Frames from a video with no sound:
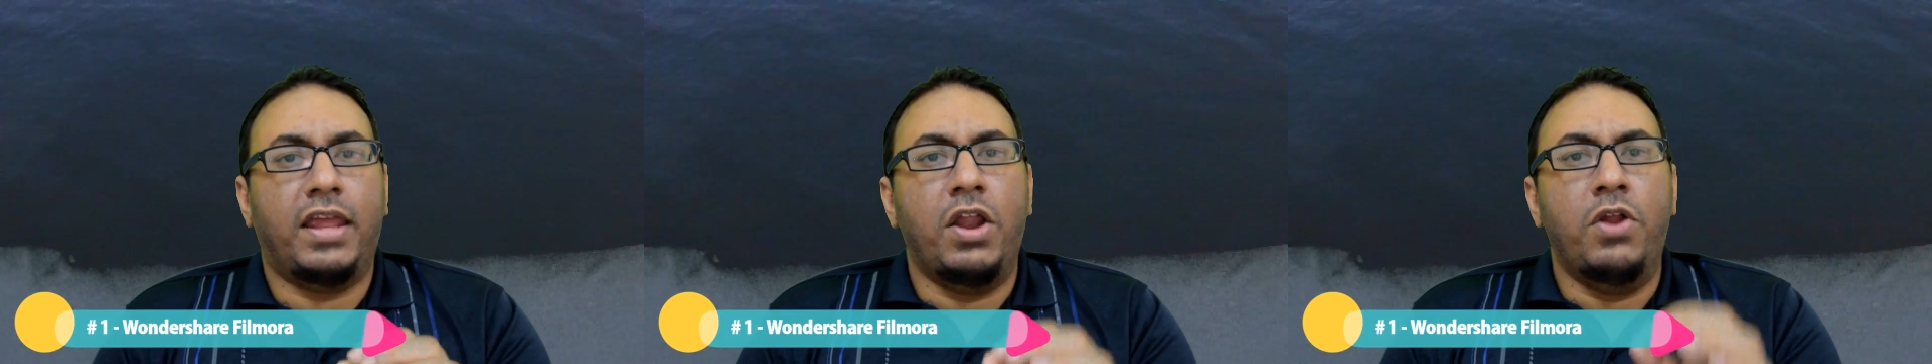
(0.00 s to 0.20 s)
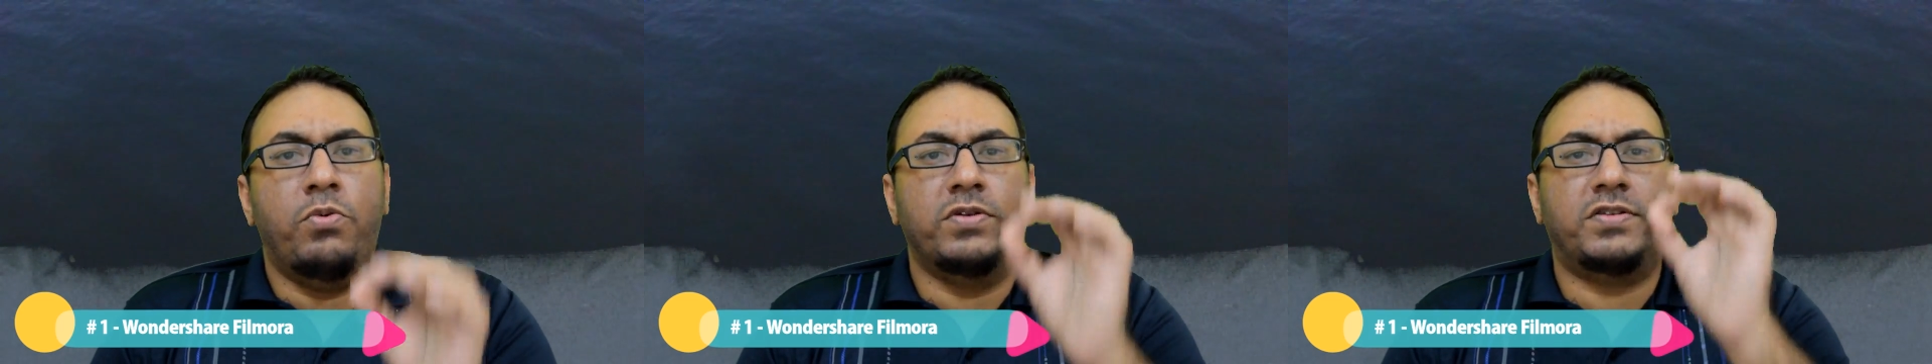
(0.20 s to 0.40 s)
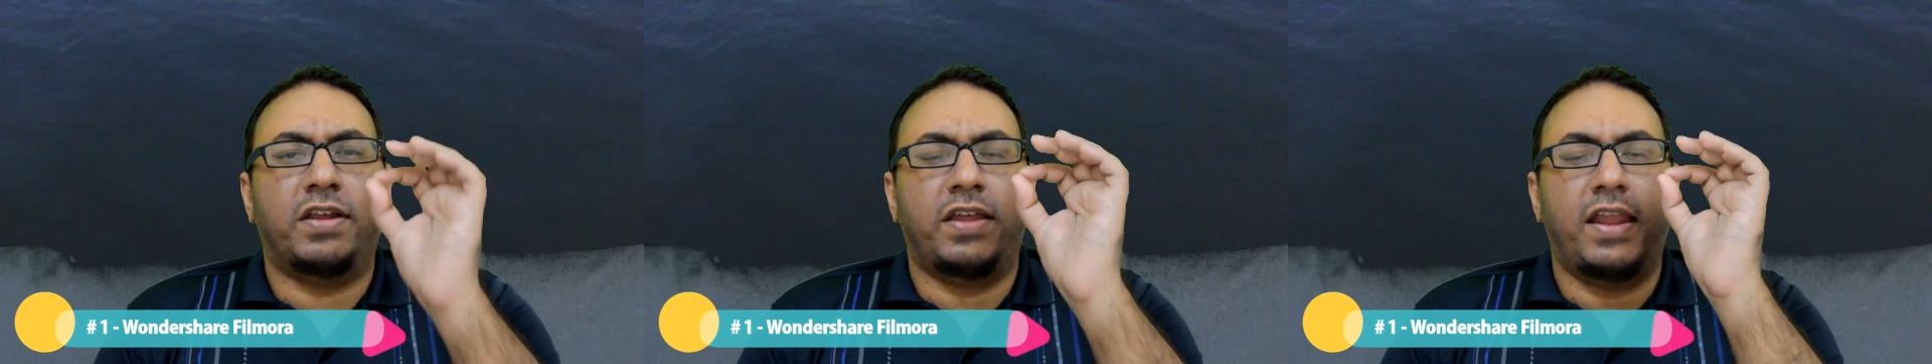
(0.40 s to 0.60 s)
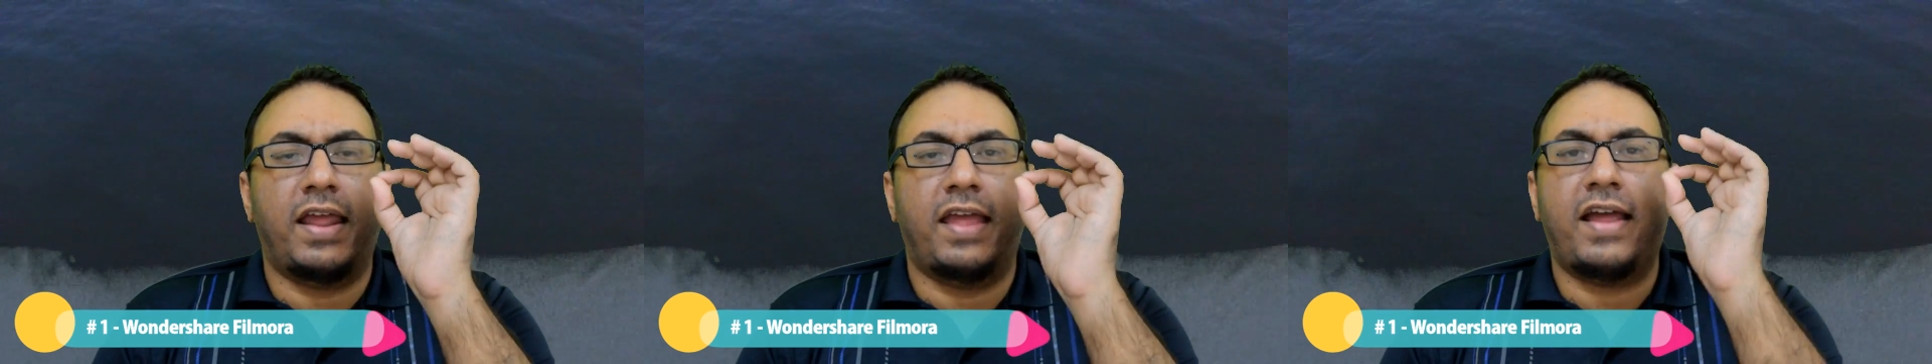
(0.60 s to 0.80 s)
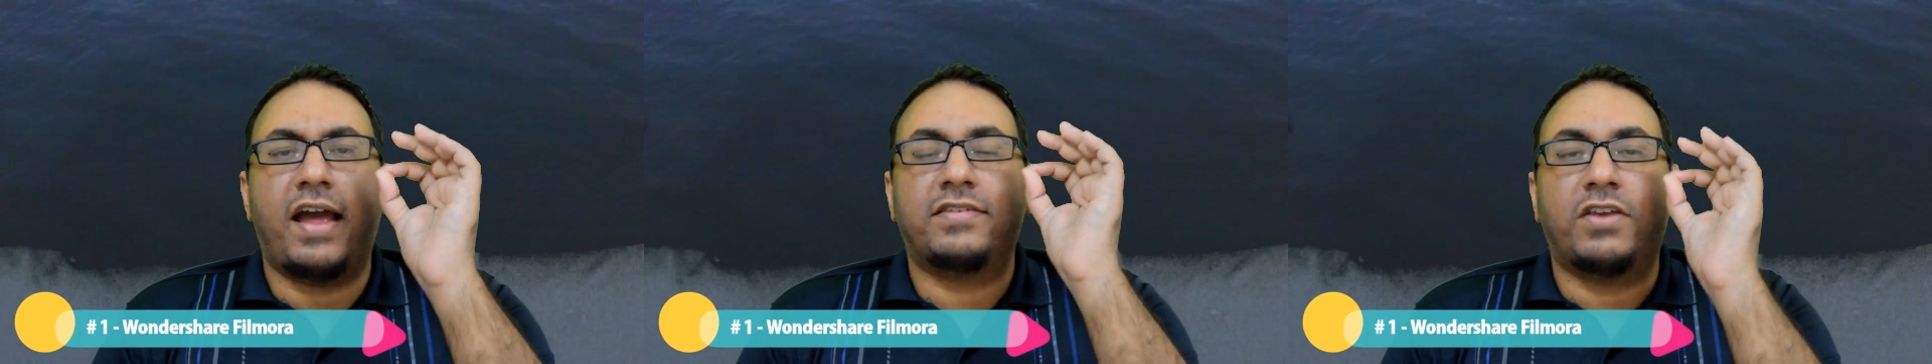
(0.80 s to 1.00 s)

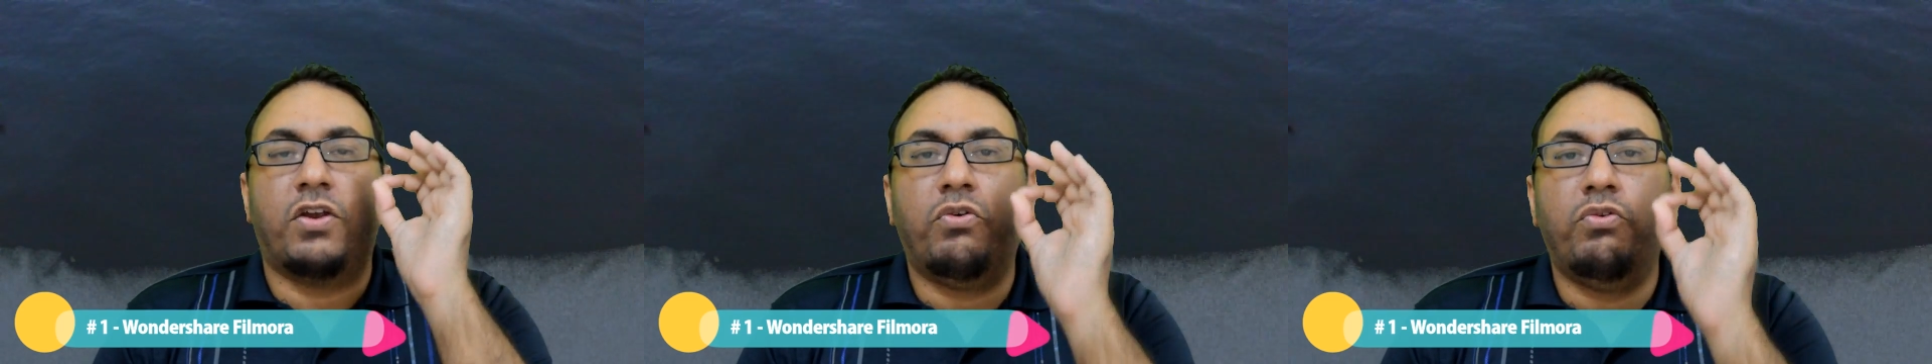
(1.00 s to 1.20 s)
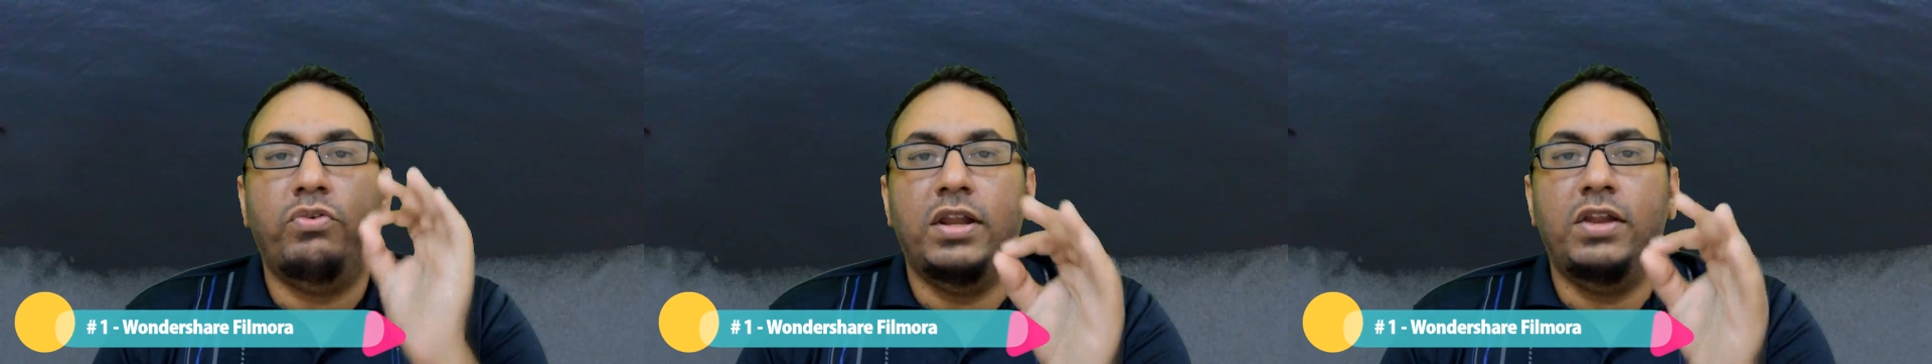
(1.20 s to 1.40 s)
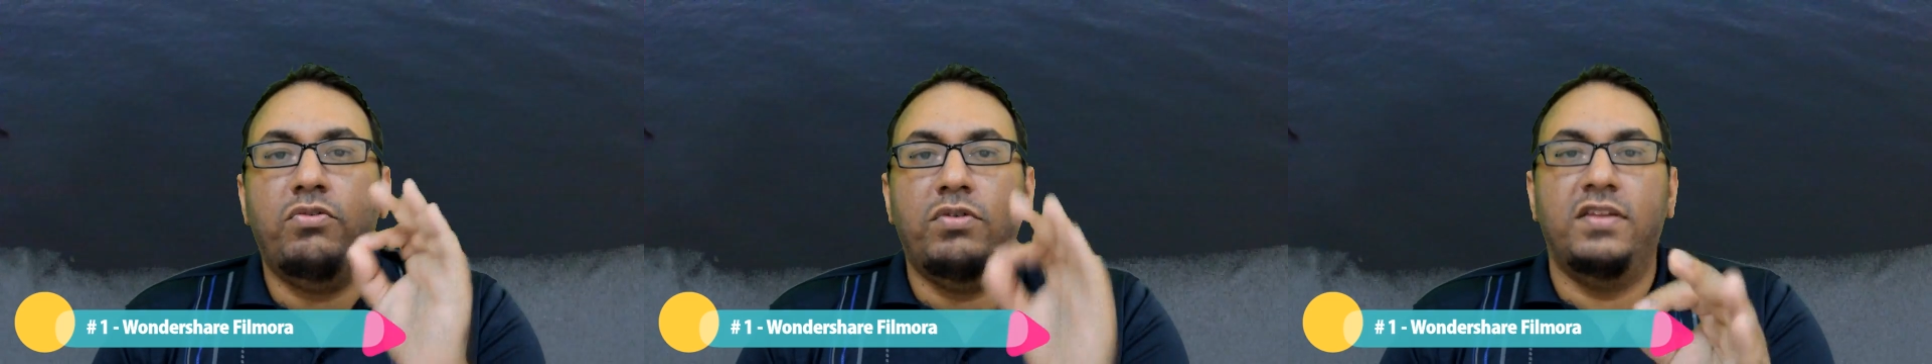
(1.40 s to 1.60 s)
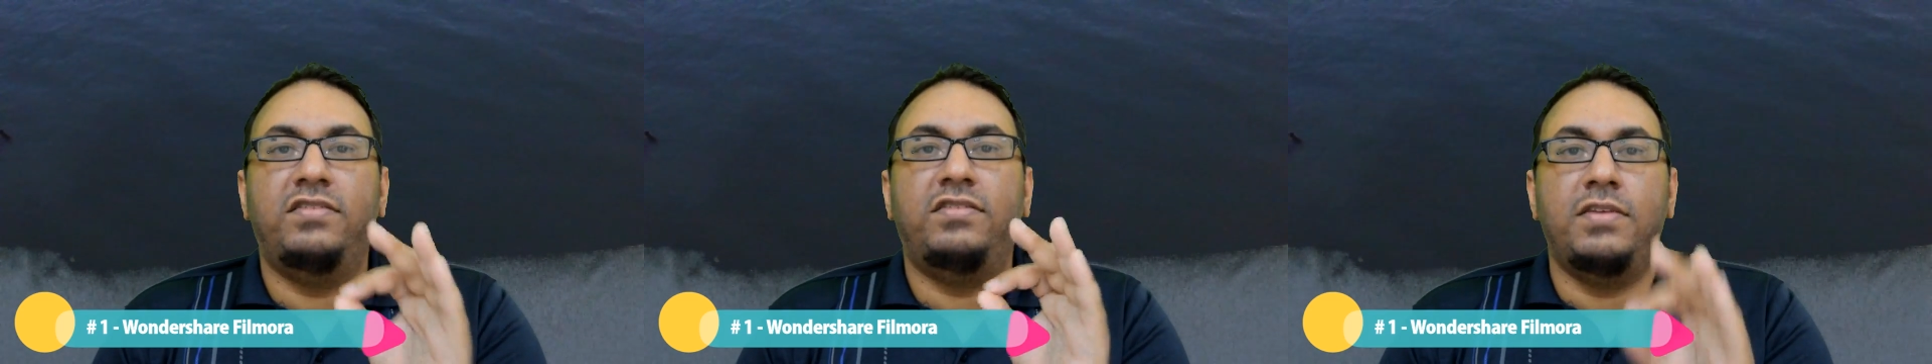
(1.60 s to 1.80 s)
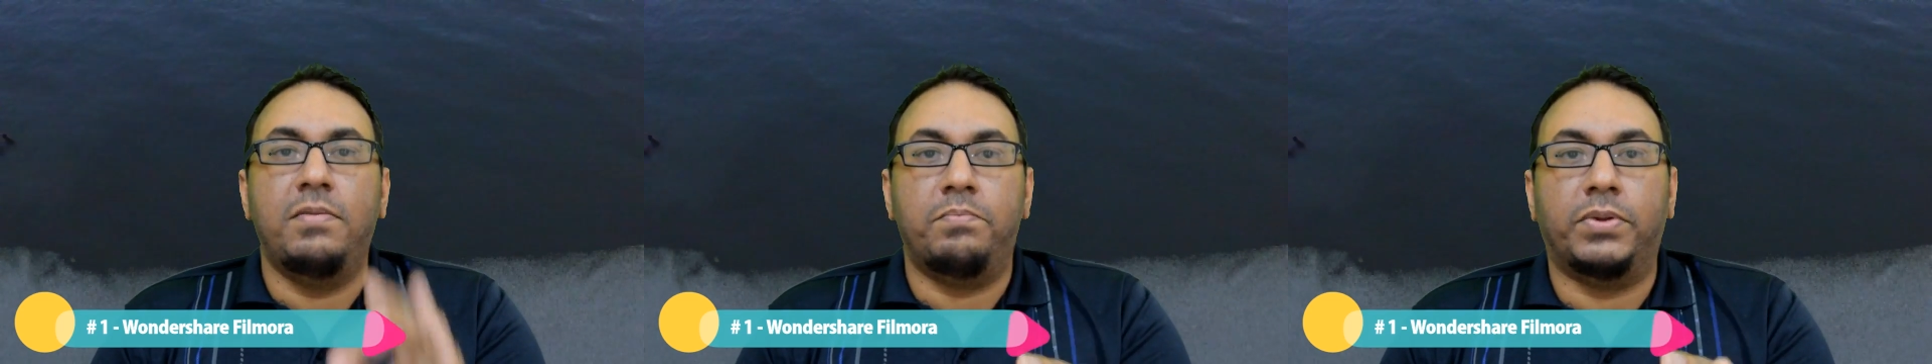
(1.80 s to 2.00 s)
It has a really, really
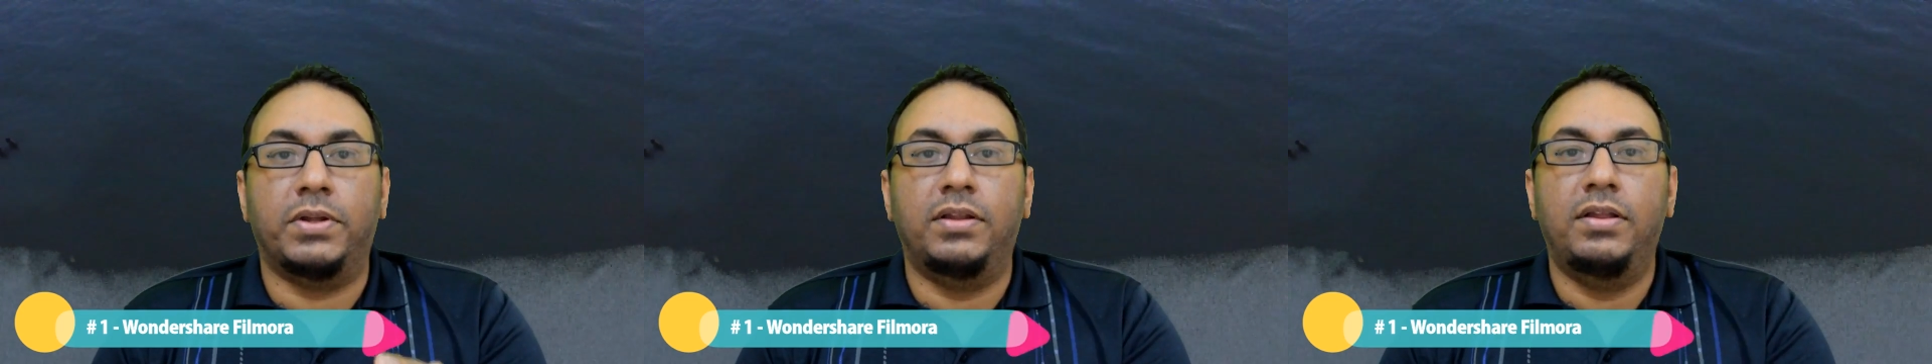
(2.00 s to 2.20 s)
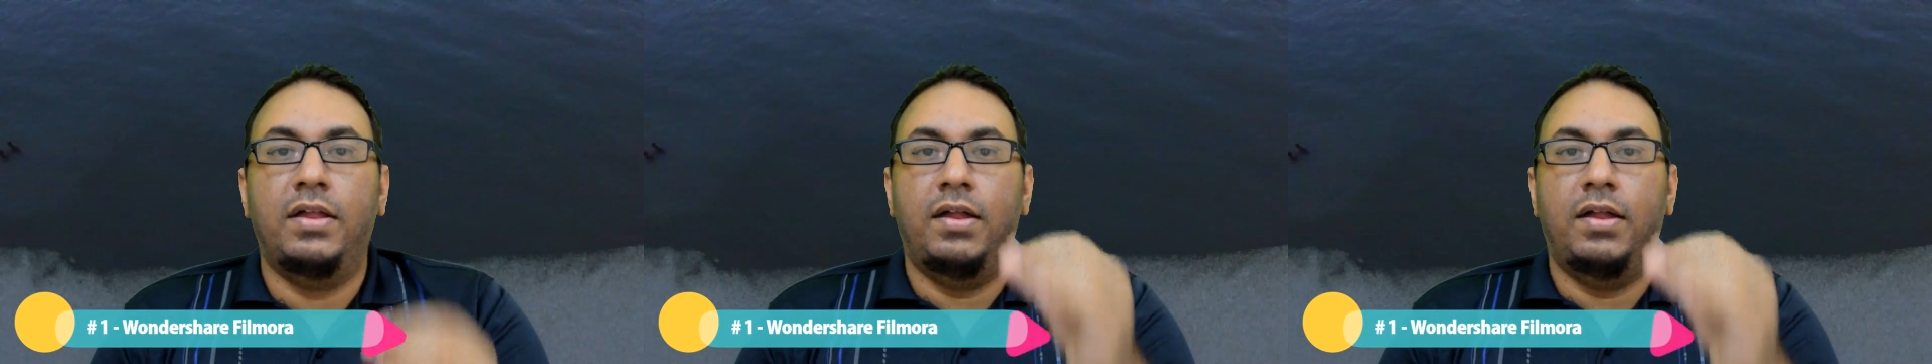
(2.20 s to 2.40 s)
simple